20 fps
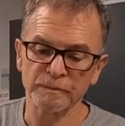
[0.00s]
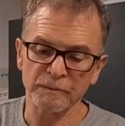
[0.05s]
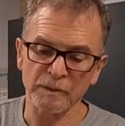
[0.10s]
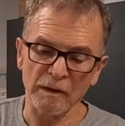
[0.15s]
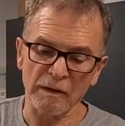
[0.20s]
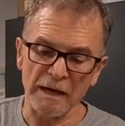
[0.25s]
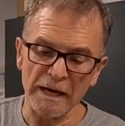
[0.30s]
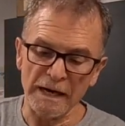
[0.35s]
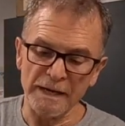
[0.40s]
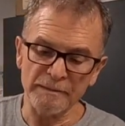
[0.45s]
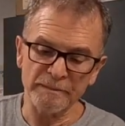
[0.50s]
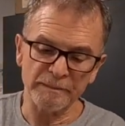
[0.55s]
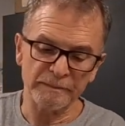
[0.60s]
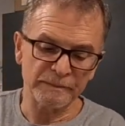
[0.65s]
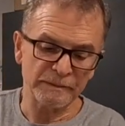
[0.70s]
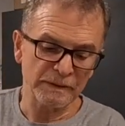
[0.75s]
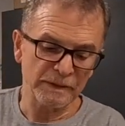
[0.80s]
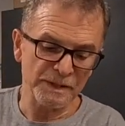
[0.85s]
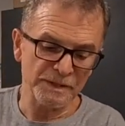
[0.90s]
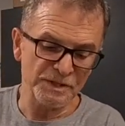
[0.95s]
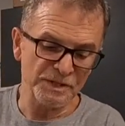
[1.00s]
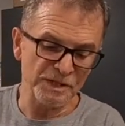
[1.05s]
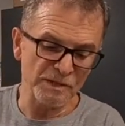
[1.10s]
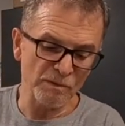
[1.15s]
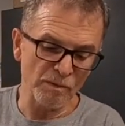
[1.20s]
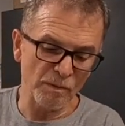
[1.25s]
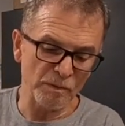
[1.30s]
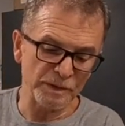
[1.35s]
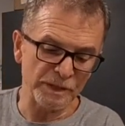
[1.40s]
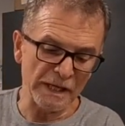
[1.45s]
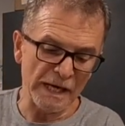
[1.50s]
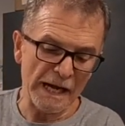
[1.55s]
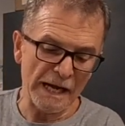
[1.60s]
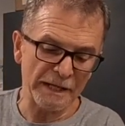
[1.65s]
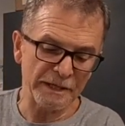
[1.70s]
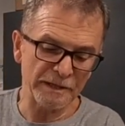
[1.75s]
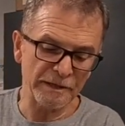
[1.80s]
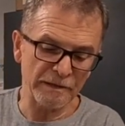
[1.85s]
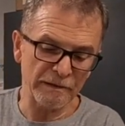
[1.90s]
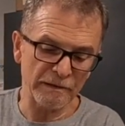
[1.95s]
All right, let's see what we
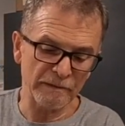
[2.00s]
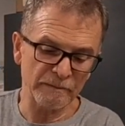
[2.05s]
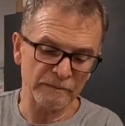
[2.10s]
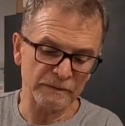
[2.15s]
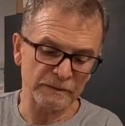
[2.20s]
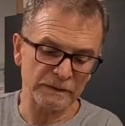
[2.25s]
got here.